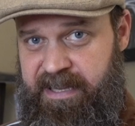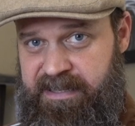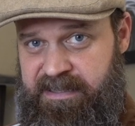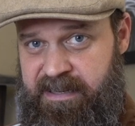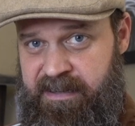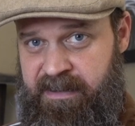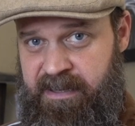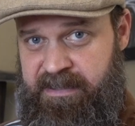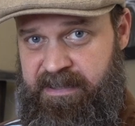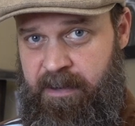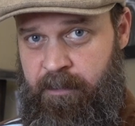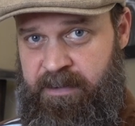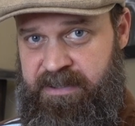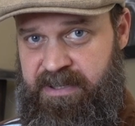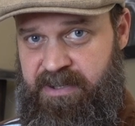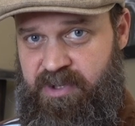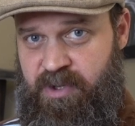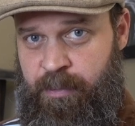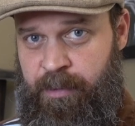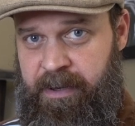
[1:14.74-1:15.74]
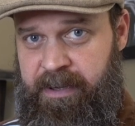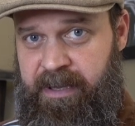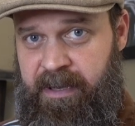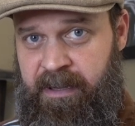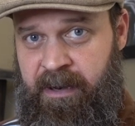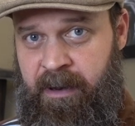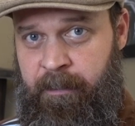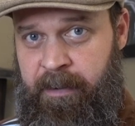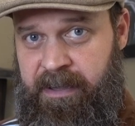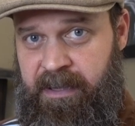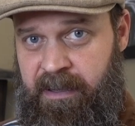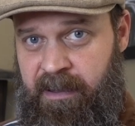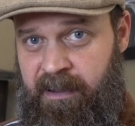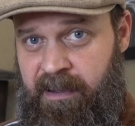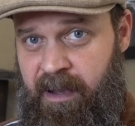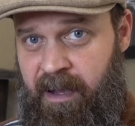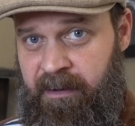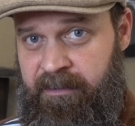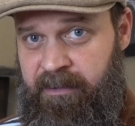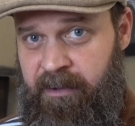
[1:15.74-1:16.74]
tasted this, I wasn't super keen on making a
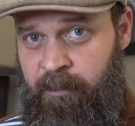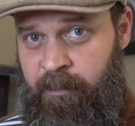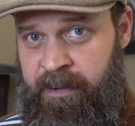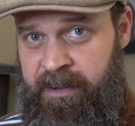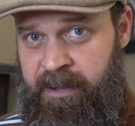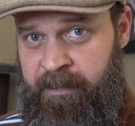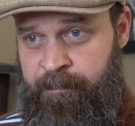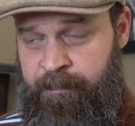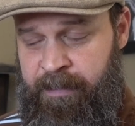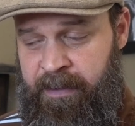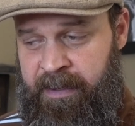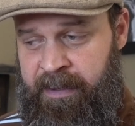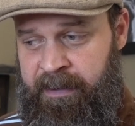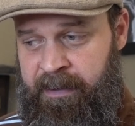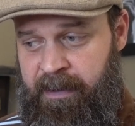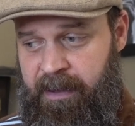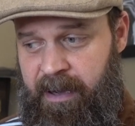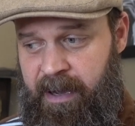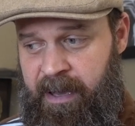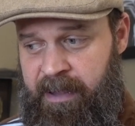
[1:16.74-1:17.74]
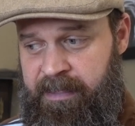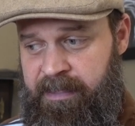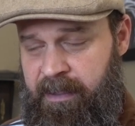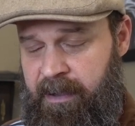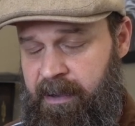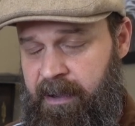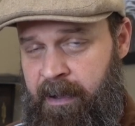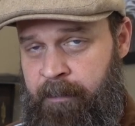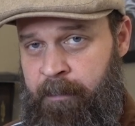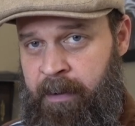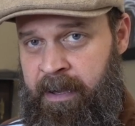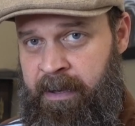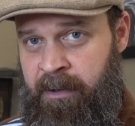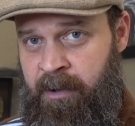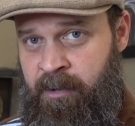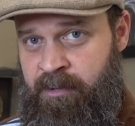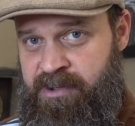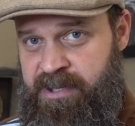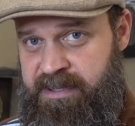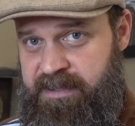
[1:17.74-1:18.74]
cocktail with it, but I think I might
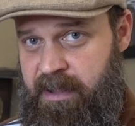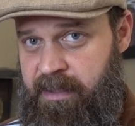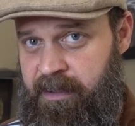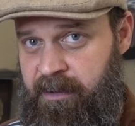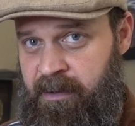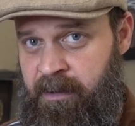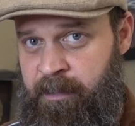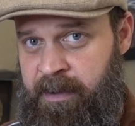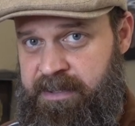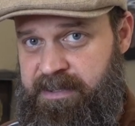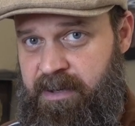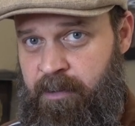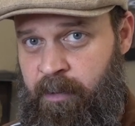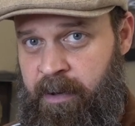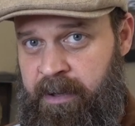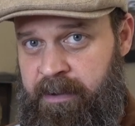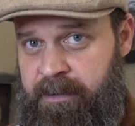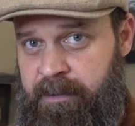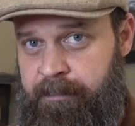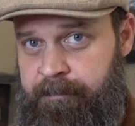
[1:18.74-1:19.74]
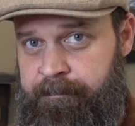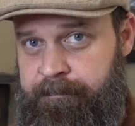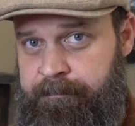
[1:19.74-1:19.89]
know just the thing to mix it with.